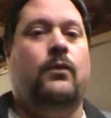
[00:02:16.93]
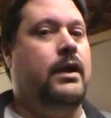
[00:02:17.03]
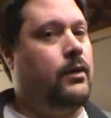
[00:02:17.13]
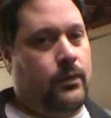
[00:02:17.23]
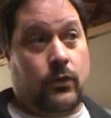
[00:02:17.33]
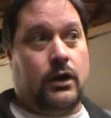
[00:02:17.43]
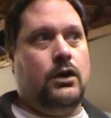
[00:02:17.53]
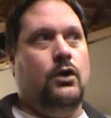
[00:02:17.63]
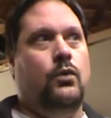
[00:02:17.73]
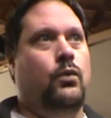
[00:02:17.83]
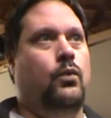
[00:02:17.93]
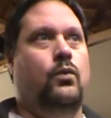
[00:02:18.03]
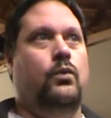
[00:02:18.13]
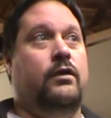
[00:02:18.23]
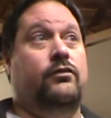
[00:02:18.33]
I want to, I want to know
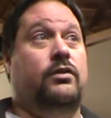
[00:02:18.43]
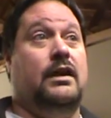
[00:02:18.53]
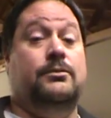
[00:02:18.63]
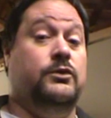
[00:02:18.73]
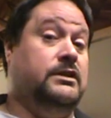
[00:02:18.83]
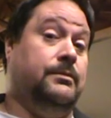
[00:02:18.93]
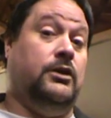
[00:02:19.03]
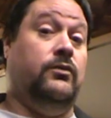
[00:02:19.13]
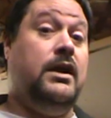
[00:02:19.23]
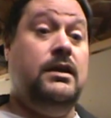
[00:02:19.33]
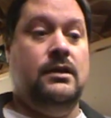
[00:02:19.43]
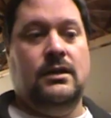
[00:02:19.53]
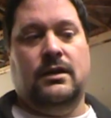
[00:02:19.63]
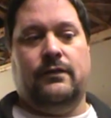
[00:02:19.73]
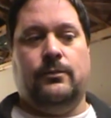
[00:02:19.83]
if you think I'm doing something great,
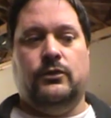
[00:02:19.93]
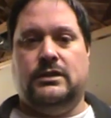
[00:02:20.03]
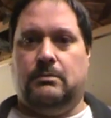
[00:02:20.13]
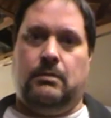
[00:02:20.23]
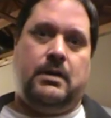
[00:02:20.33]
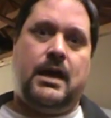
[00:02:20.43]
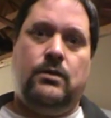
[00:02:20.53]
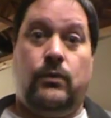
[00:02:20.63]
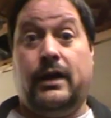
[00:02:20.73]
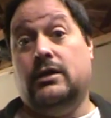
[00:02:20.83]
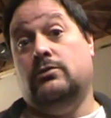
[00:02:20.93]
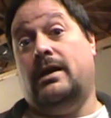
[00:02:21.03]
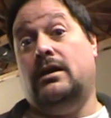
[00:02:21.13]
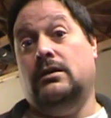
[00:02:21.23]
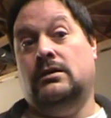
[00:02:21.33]
I'm doing something bad, what I can do
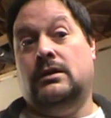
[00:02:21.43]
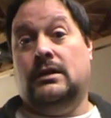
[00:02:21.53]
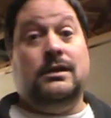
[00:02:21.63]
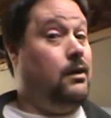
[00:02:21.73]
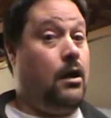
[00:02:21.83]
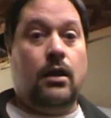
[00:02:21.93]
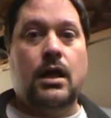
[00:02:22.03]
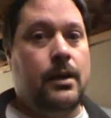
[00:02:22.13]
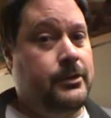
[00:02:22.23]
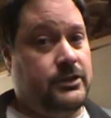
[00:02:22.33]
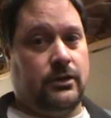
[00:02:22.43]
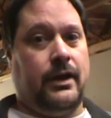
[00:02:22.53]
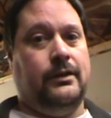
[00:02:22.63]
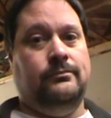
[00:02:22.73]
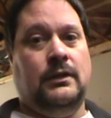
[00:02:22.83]
better. All comments are great.